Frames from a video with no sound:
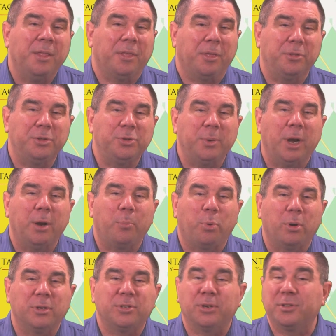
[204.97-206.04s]
The other 2
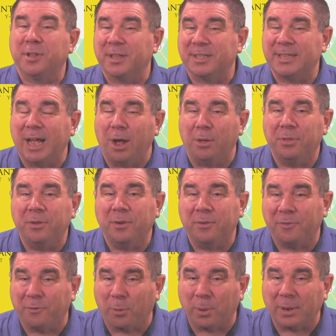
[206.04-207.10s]
airports are to the south,
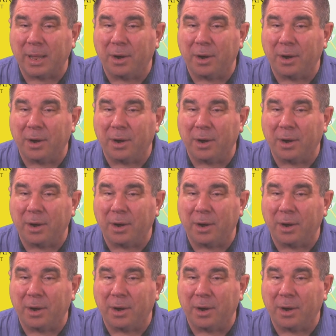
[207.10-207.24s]
Fort